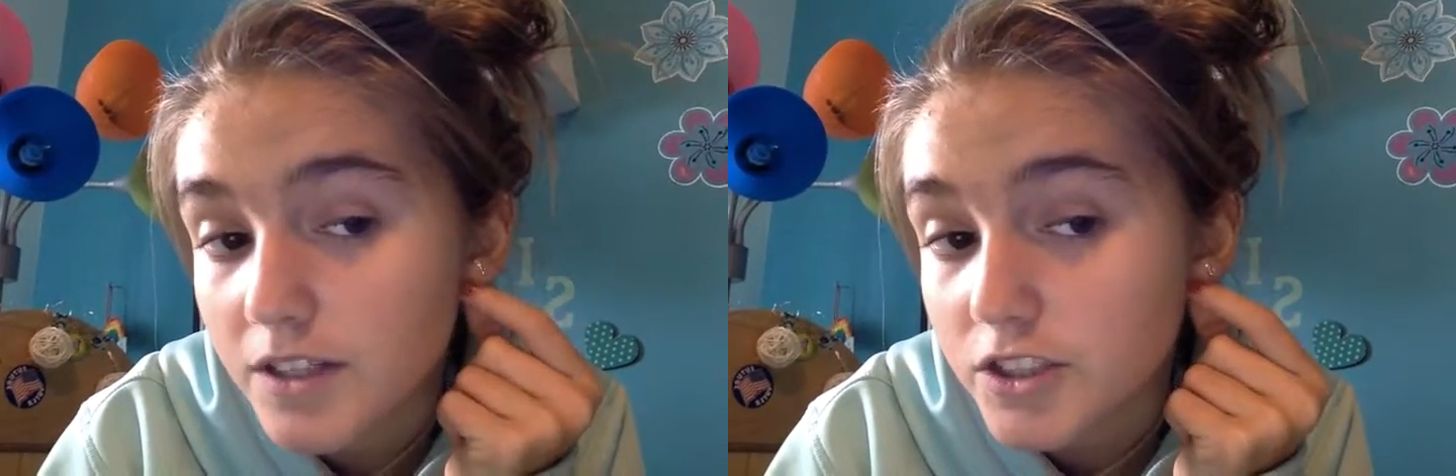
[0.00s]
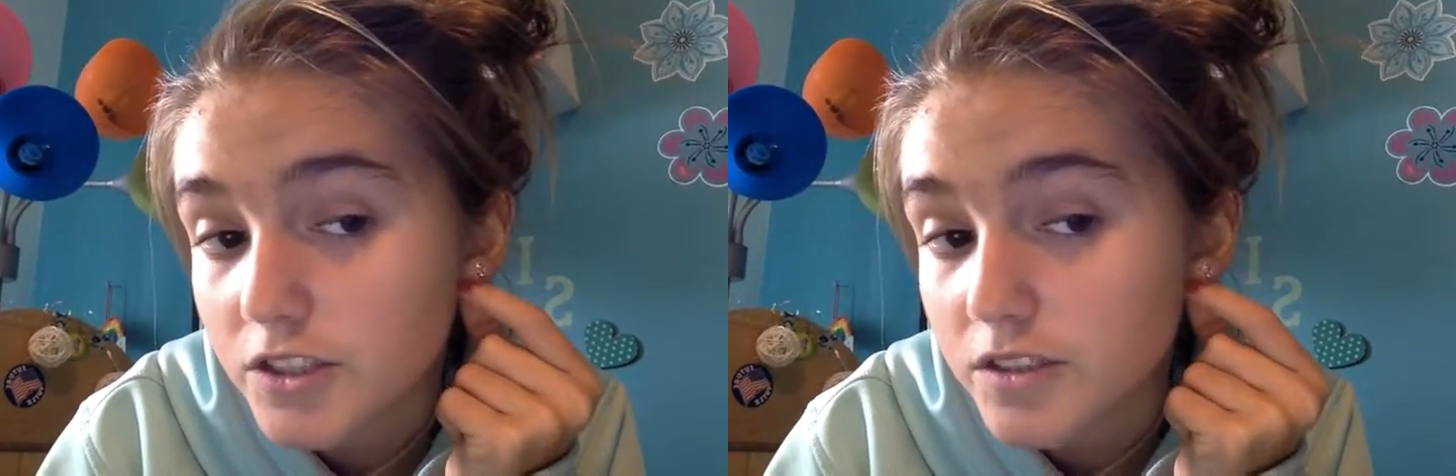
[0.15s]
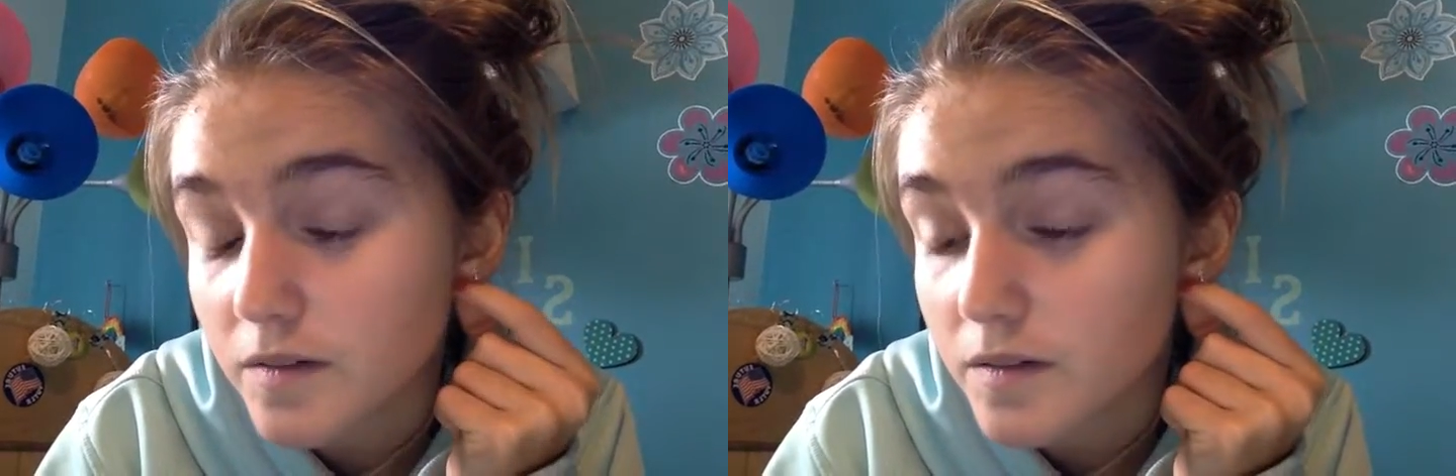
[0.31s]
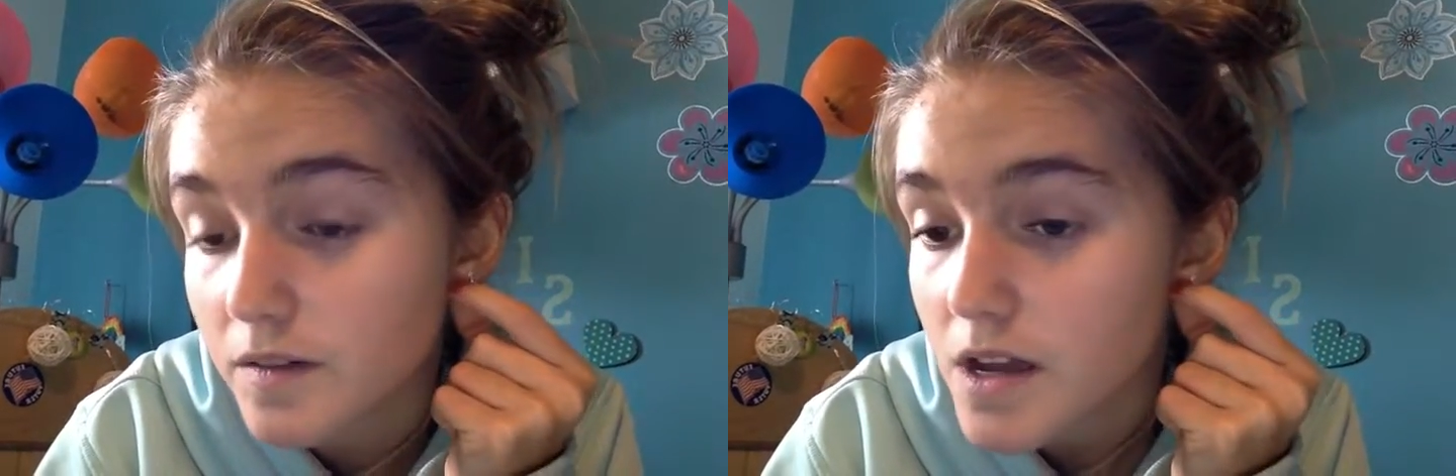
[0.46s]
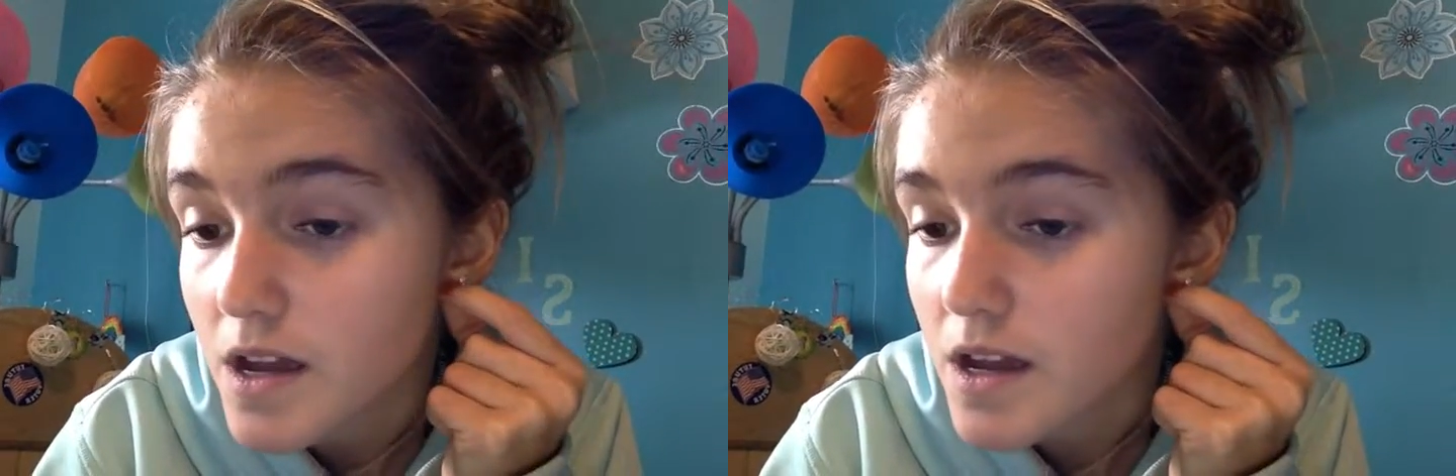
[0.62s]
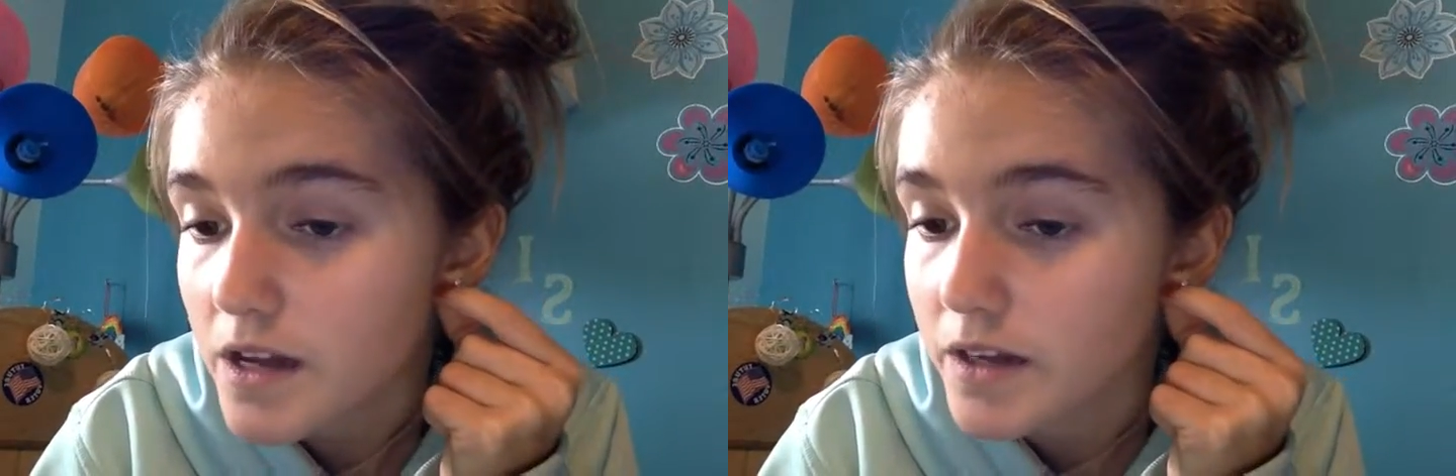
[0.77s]
actually the
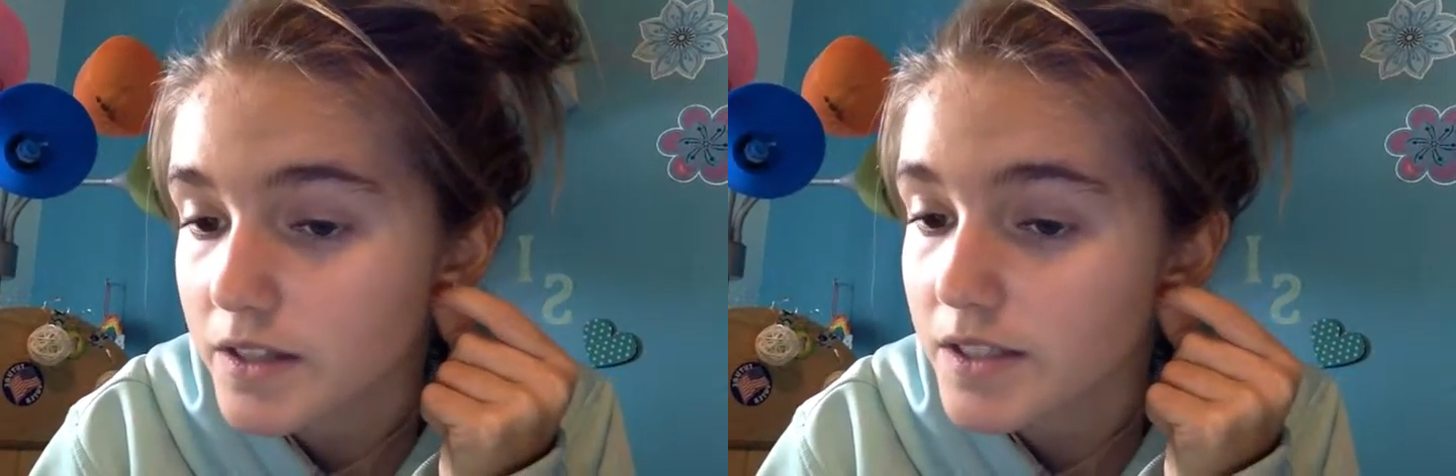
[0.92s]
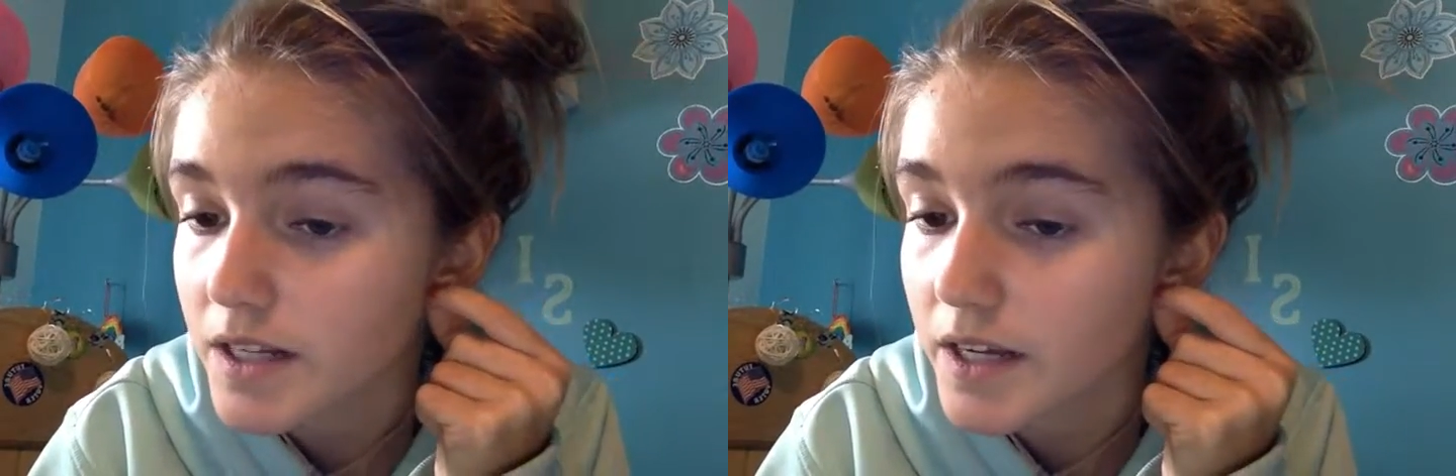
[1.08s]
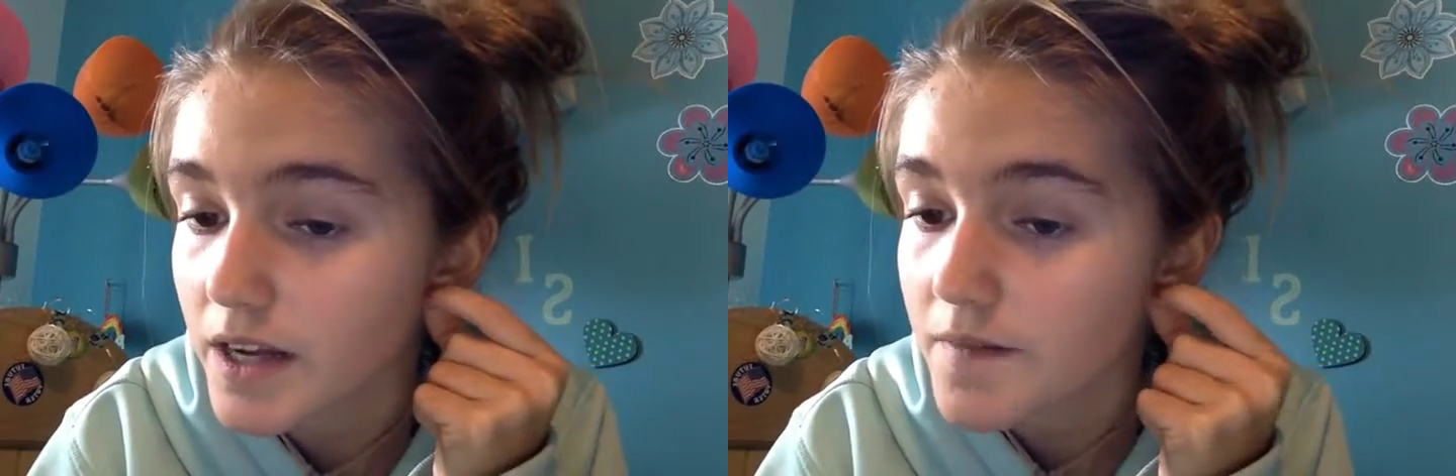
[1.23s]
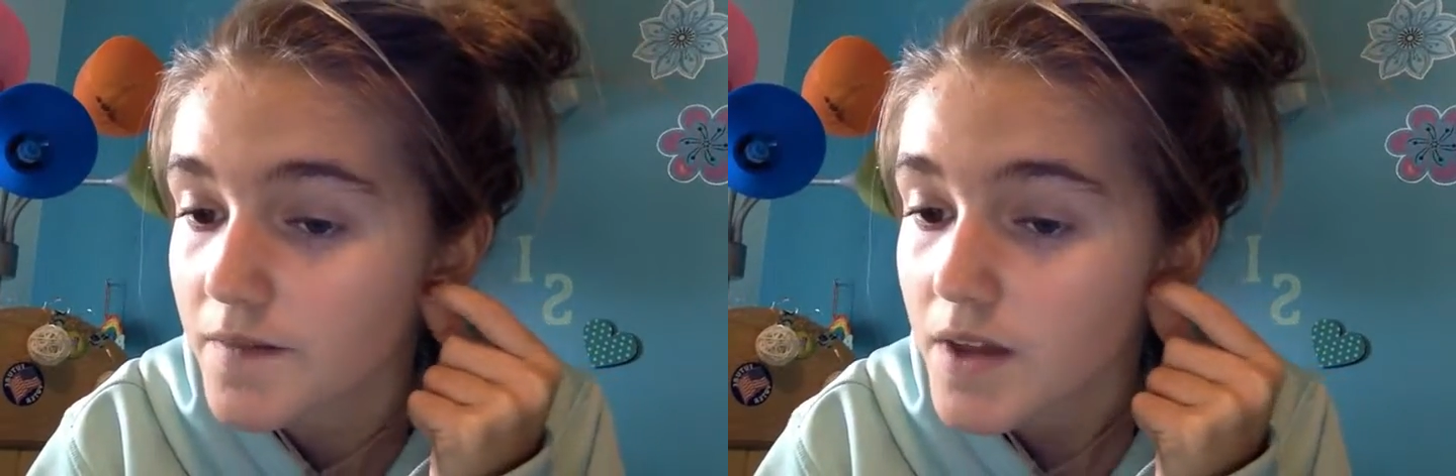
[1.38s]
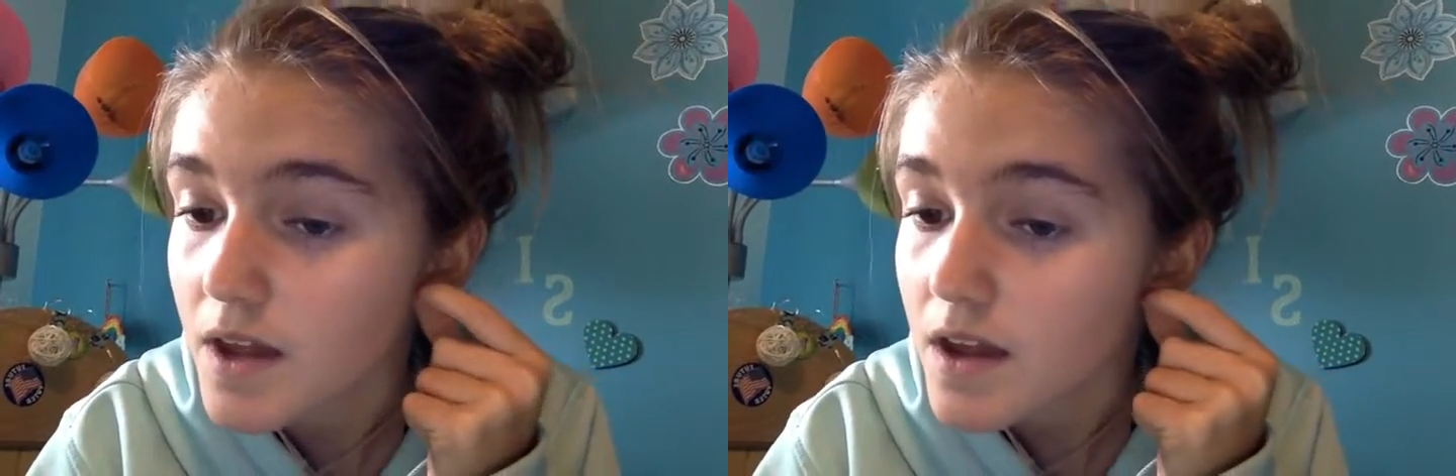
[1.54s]
earrings that I got.